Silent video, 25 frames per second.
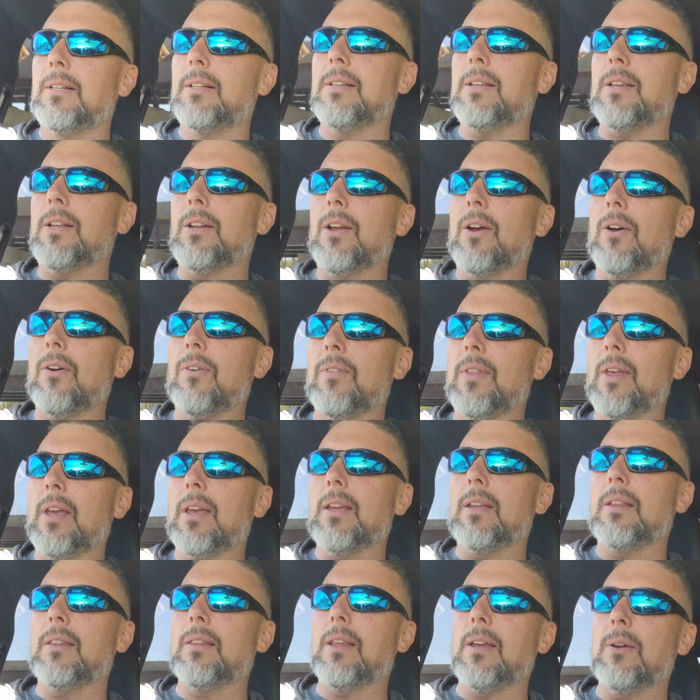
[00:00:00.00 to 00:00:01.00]

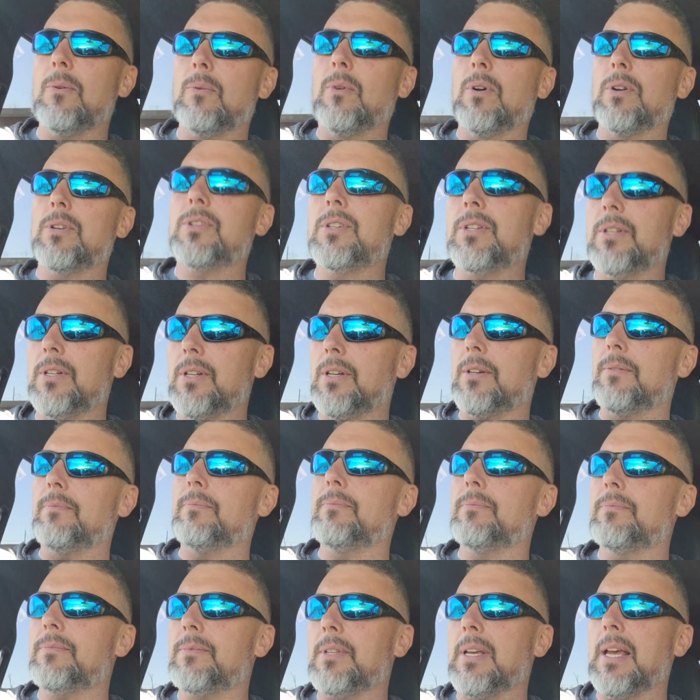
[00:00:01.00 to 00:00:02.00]
They want you to
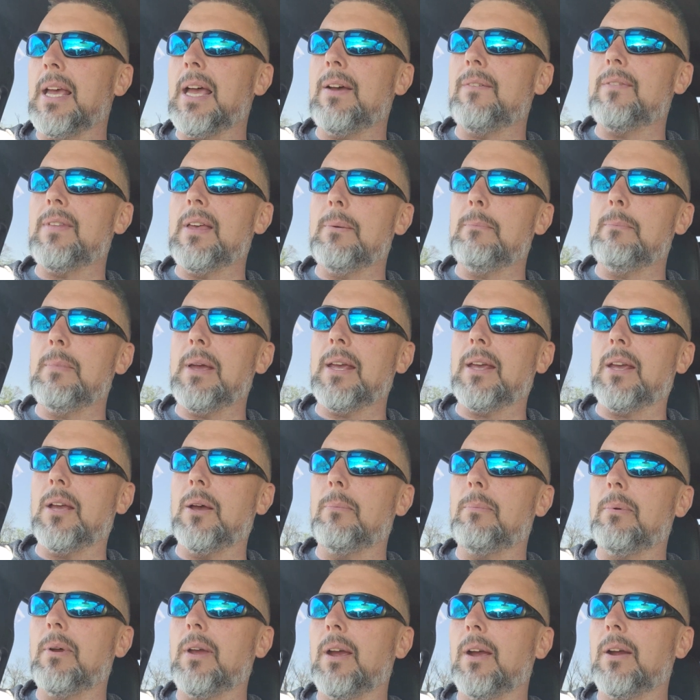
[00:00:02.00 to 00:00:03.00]
have that
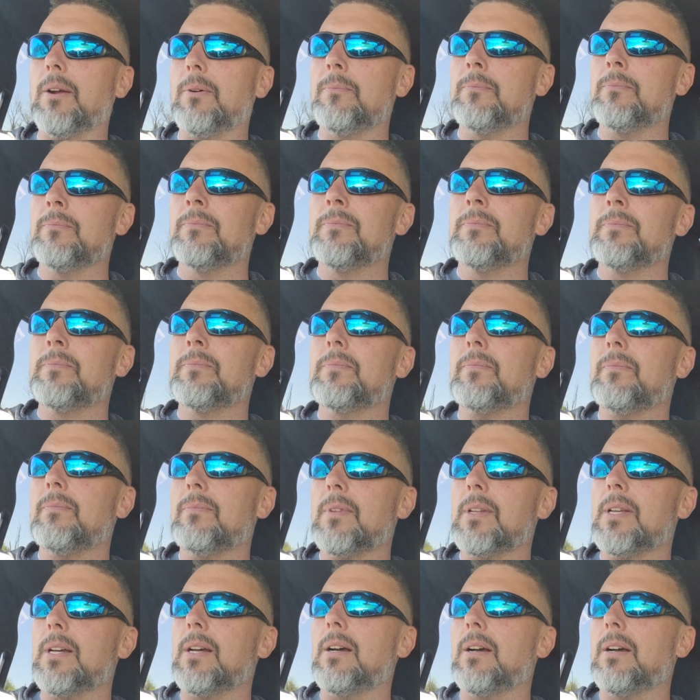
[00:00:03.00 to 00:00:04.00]
makeup air.
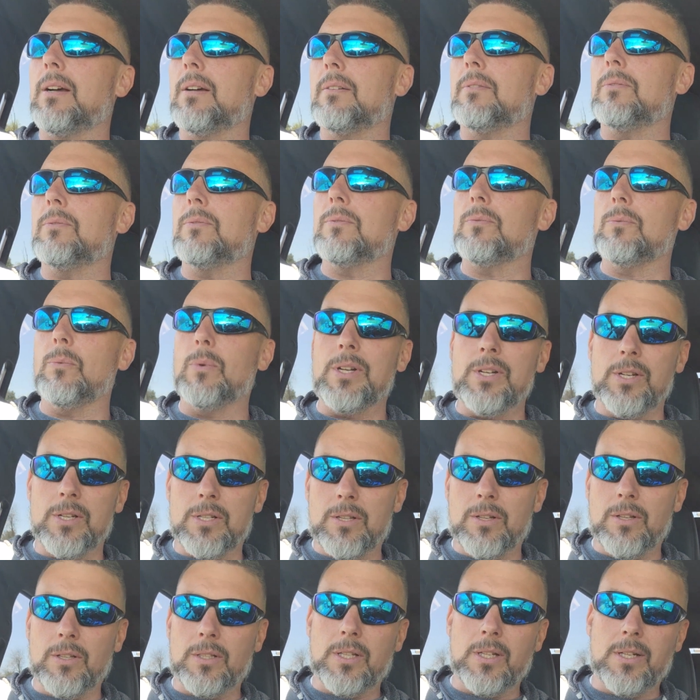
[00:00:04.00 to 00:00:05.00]
We just
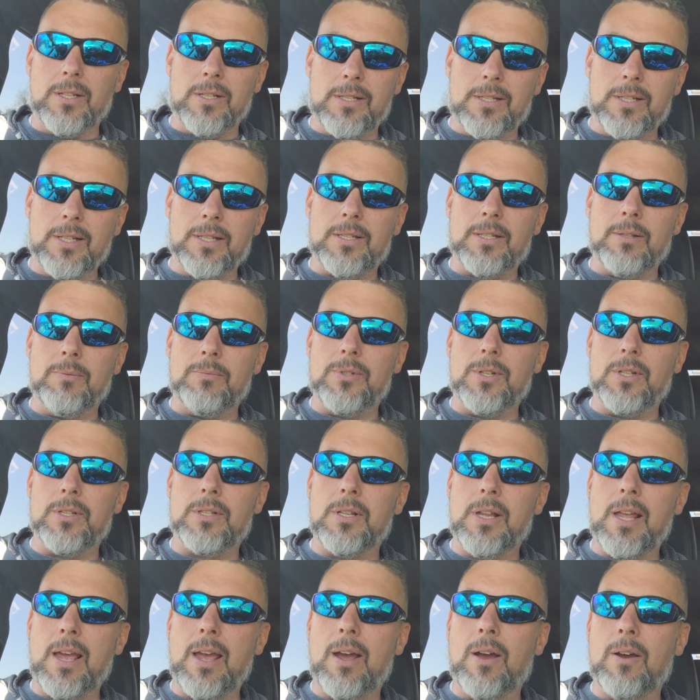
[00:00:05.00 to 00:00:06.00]
looked at a system just
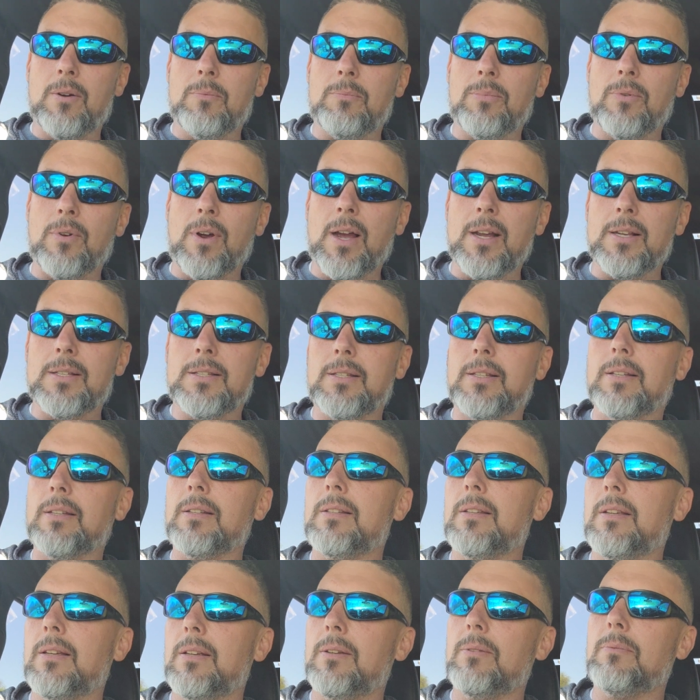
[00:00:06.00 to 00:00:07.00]
now, priced it,
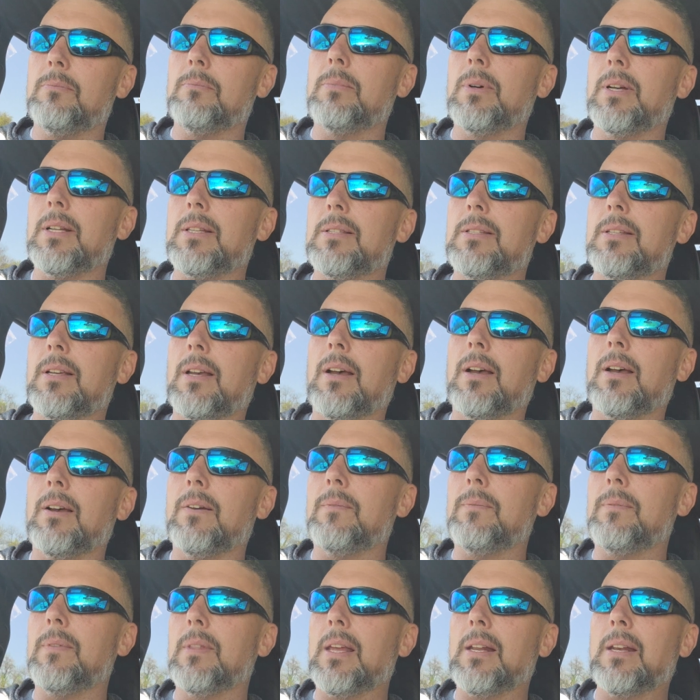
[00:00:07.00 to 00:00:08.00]
but
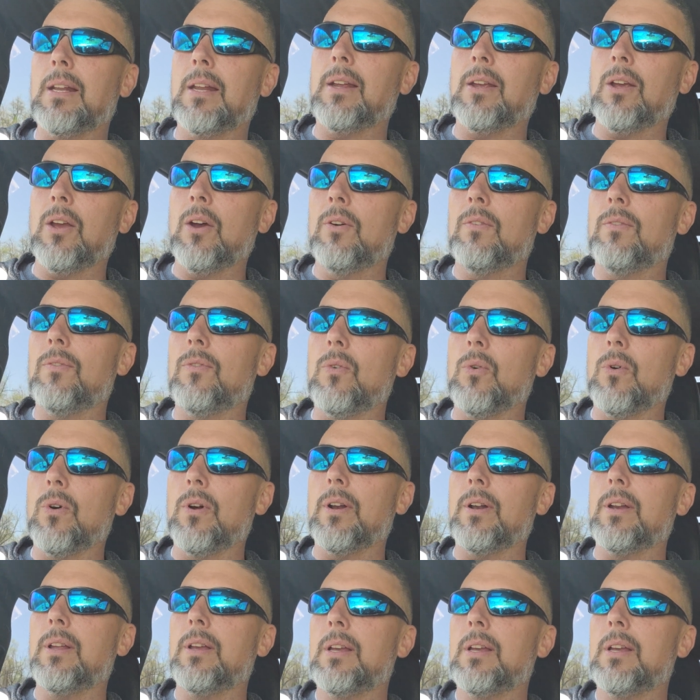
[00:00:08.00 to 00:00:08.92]
they didn't go for it,